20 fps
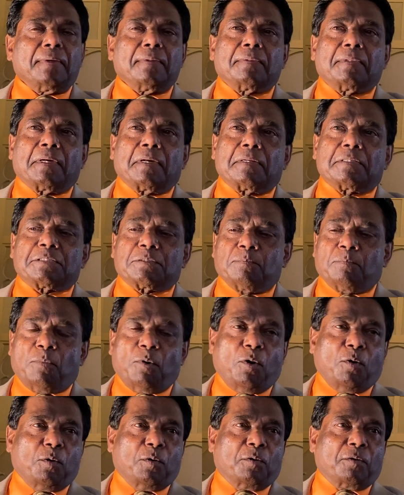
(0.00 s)
there is
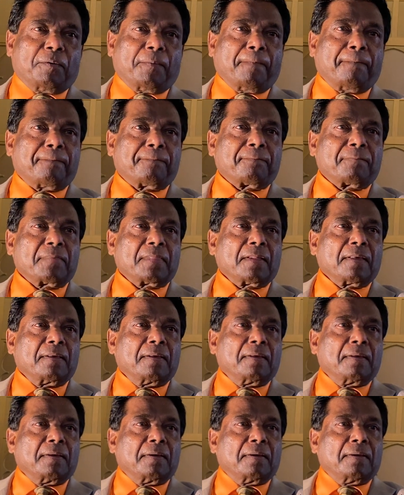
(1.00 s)
more
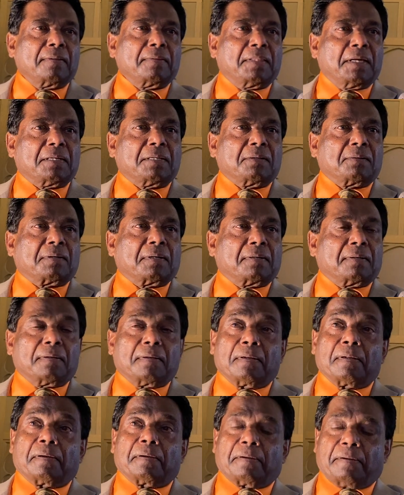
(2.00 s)
that you
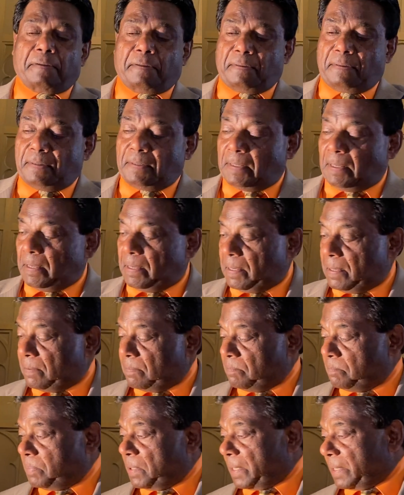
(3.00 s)
can learn
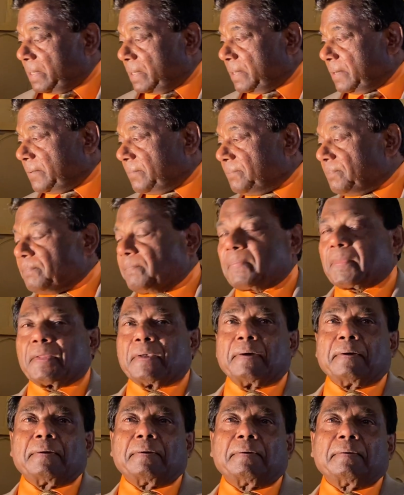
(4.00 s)
by
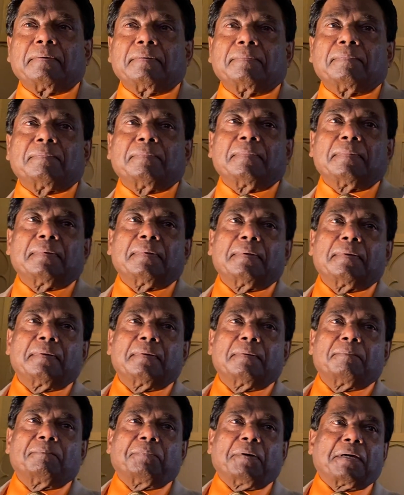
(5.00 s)
uh,
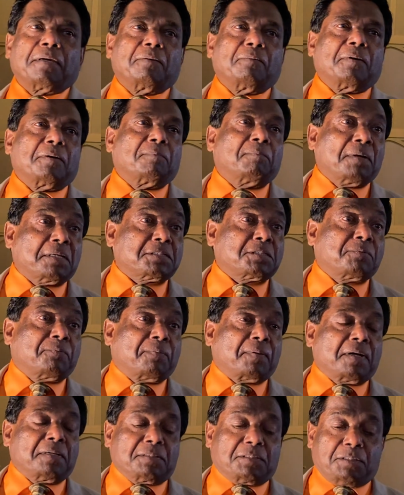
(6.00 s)
by your best
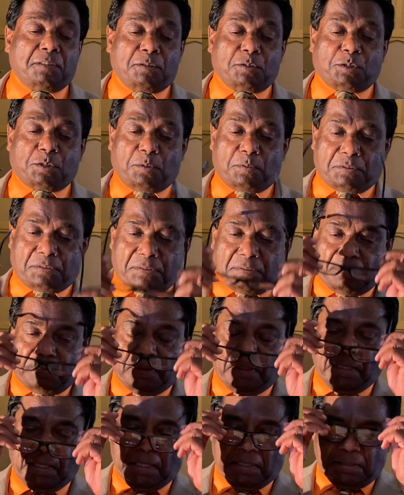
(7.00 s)
friends you choose you know
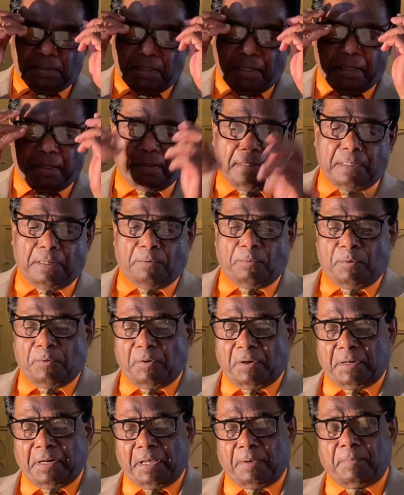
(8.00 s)
so love
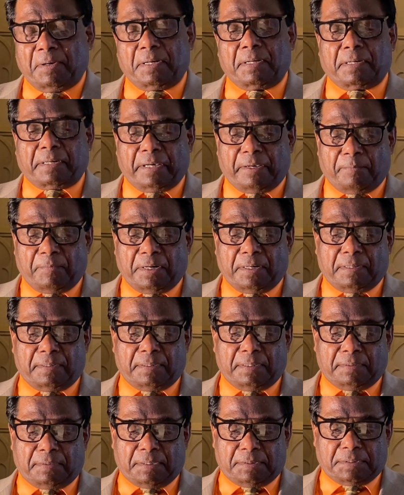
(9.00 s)
your neighbor he came under
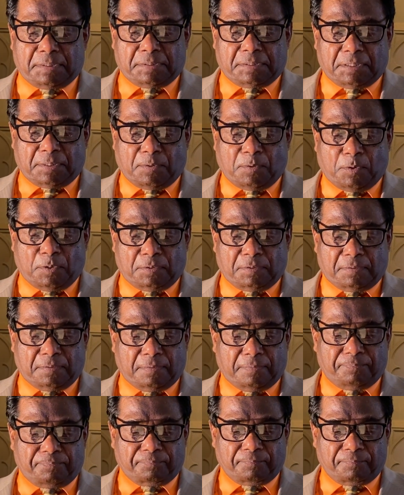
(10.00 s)
that this is the quote you know